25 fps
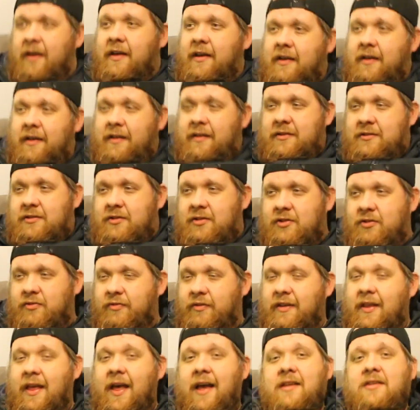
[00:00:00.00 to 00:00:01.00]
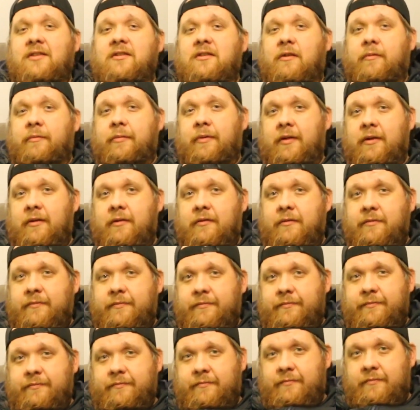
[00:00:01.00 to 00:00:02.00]
yeah. Let's just relax a little bit.
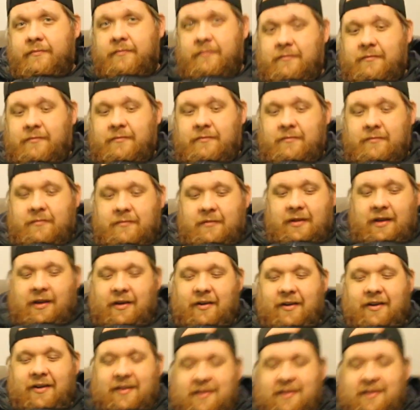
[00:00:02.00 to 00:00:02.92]
There